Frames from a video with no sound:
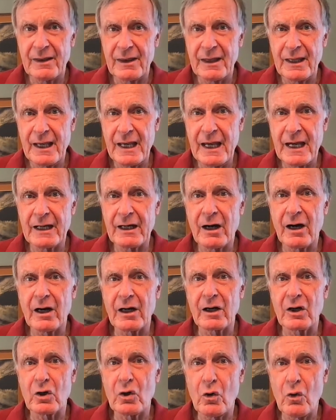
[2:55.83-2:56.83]
At our
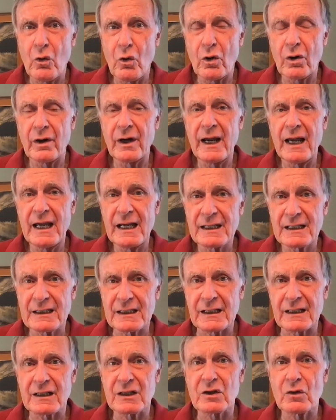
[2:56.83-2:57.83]
core
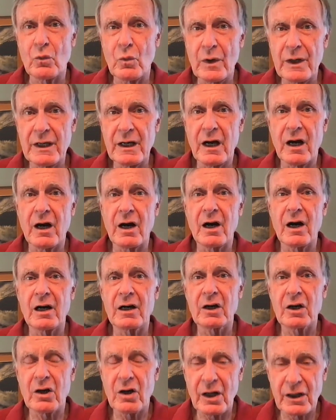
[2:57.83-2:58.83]
essence, we are
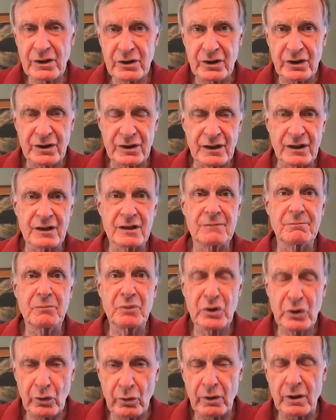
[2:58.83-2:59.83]
consciousness,
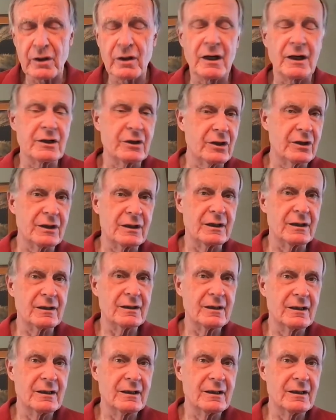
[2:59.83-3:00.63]
pure consciousness,